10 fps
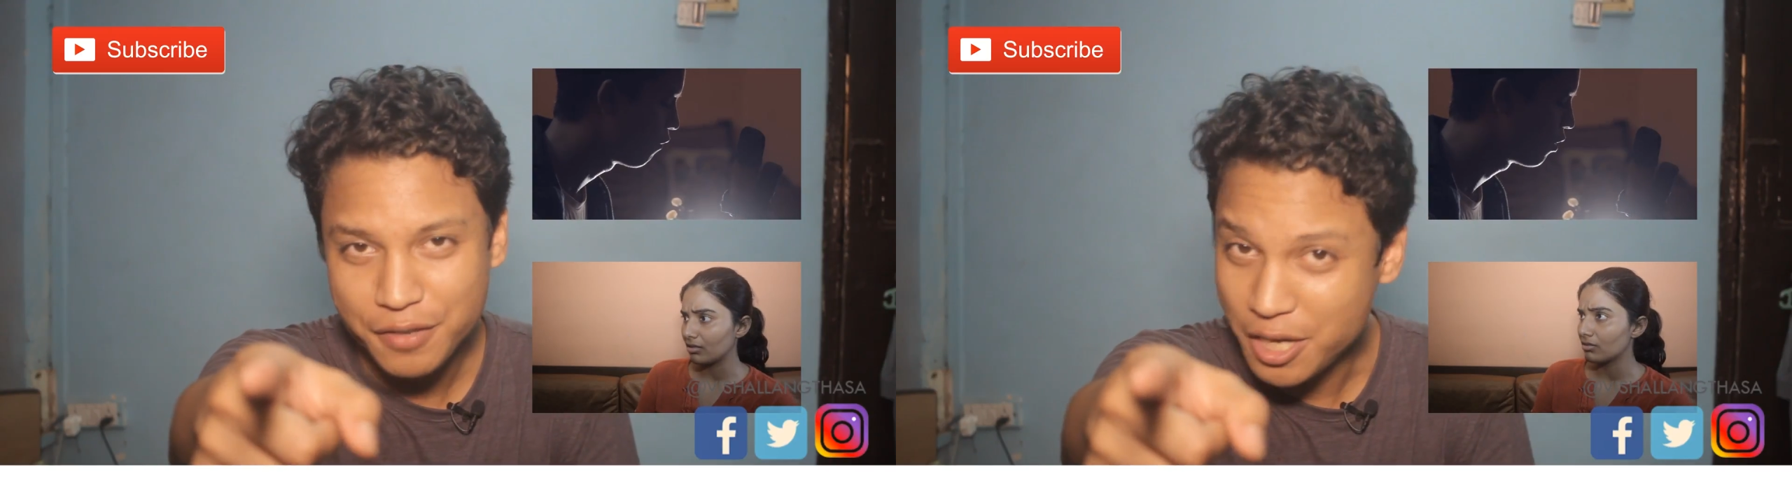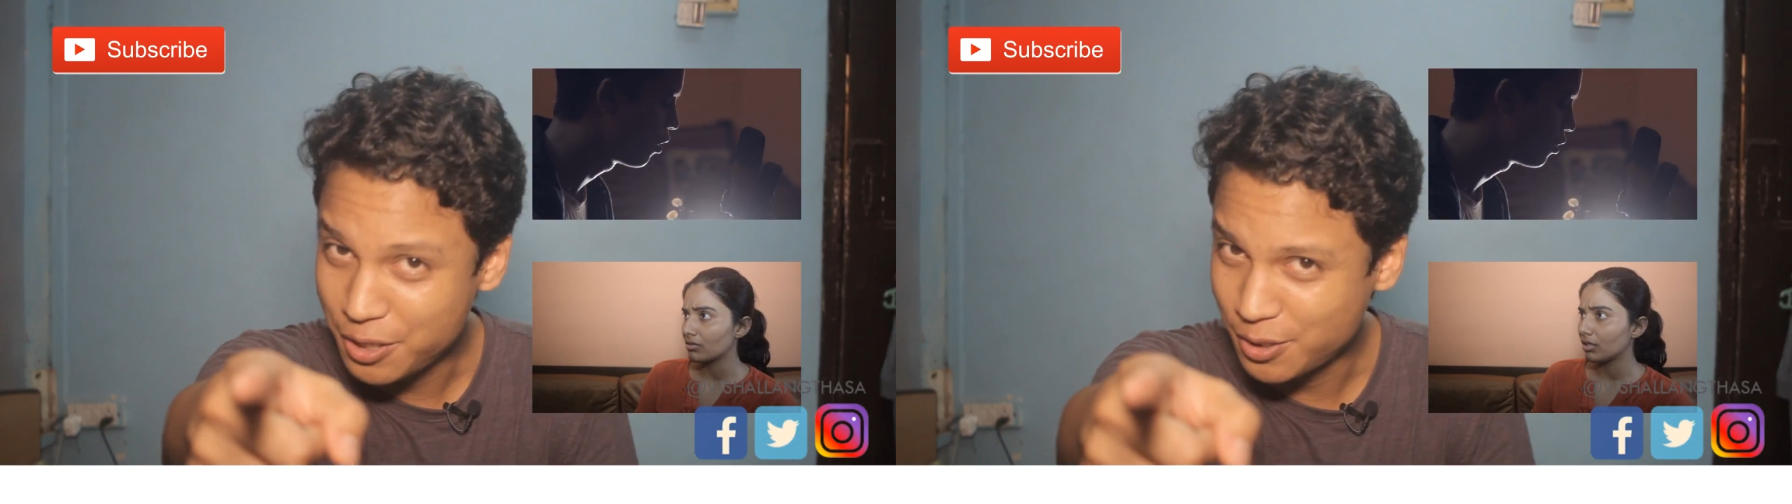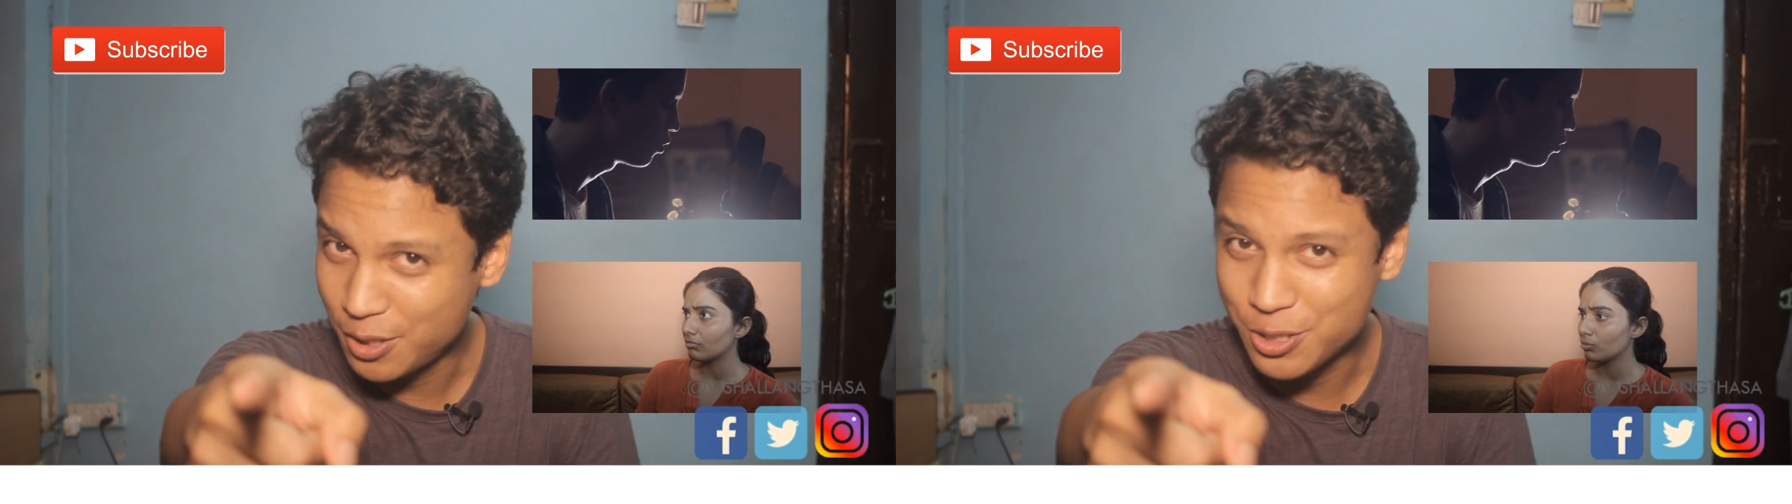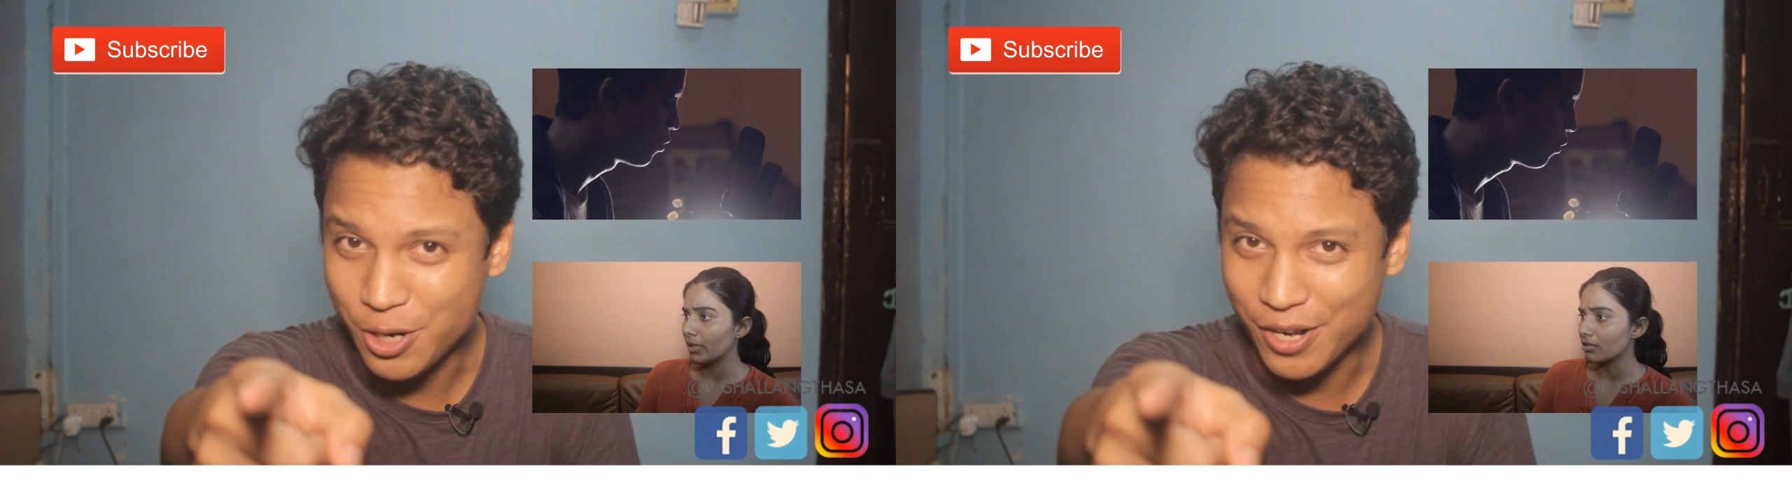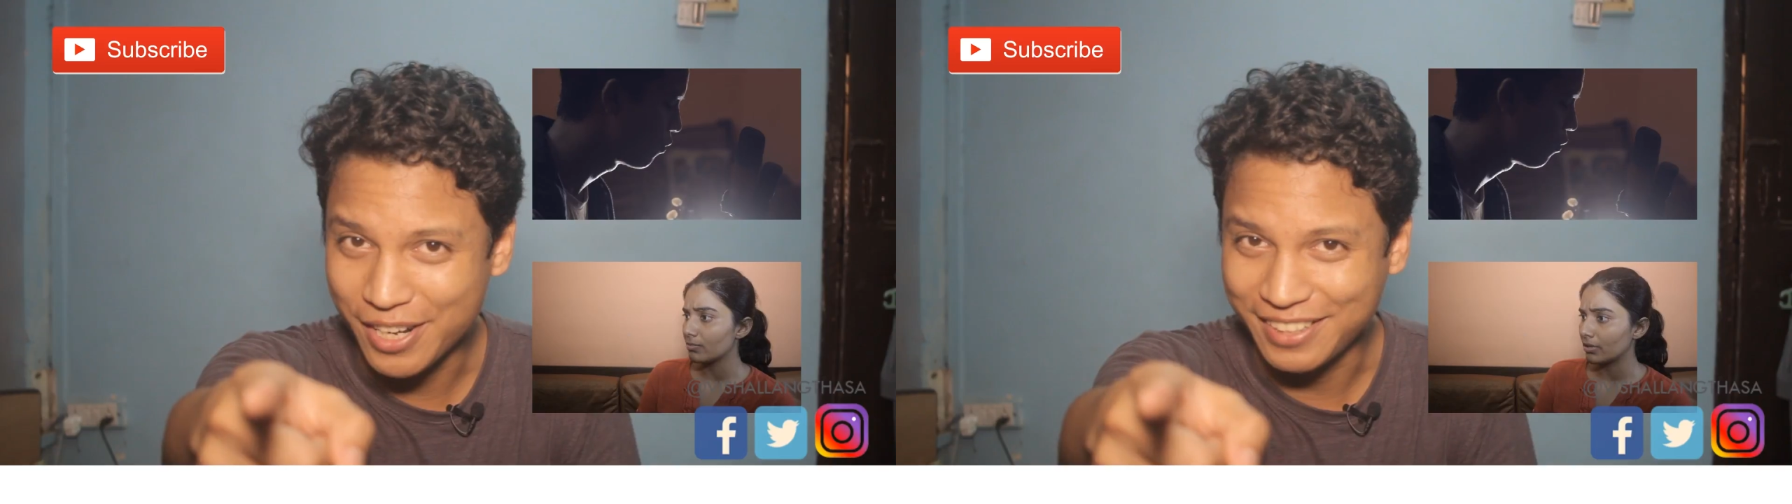is a
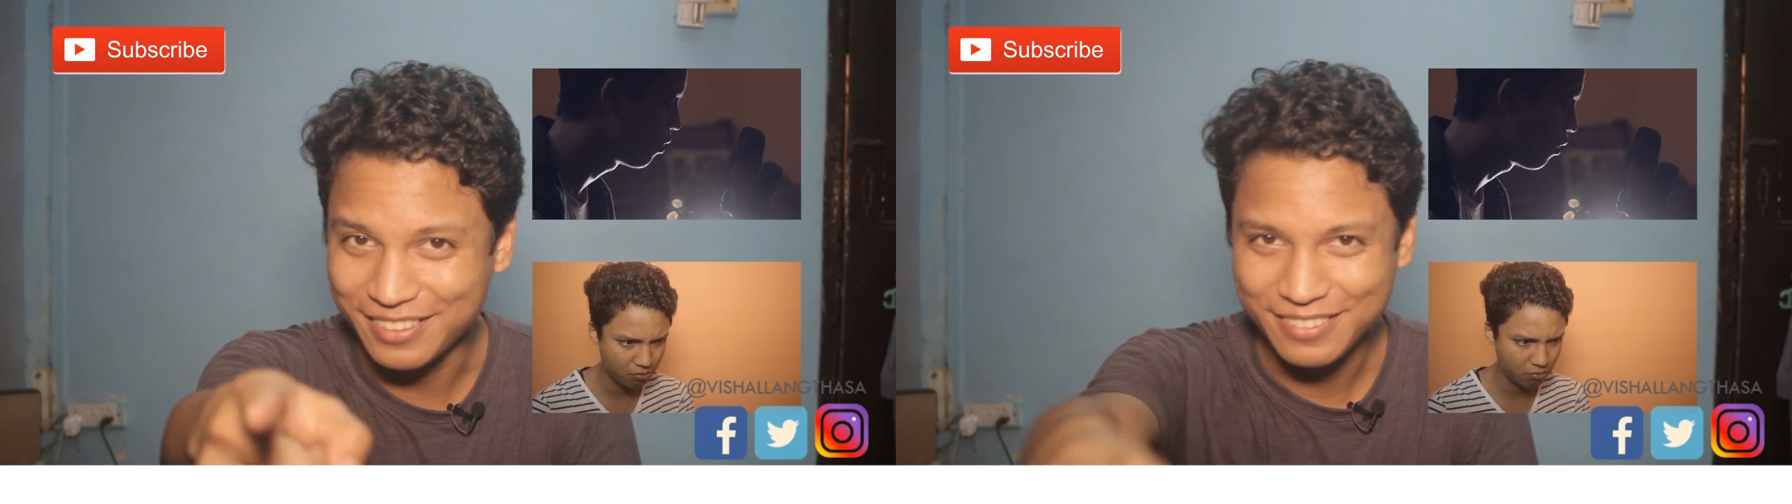journey.